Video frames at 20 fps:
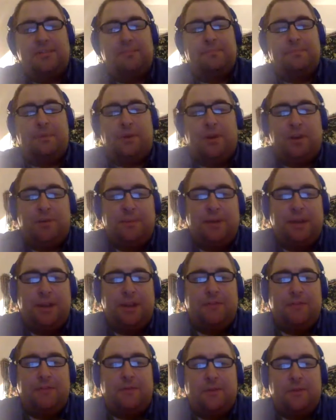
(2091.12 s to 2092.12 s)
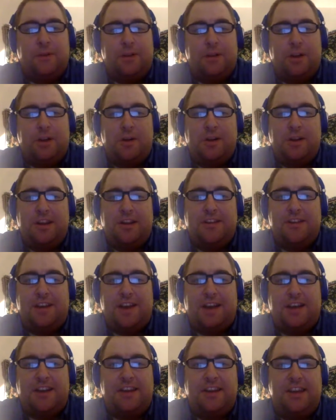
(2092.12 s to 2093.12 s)
Bergman for Cody
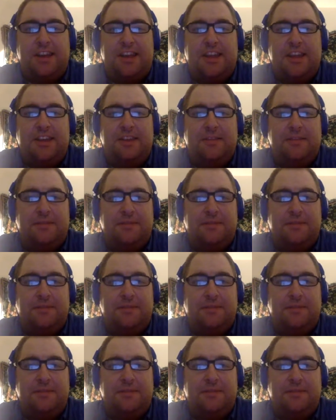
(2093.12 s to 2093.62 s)
Donaghy.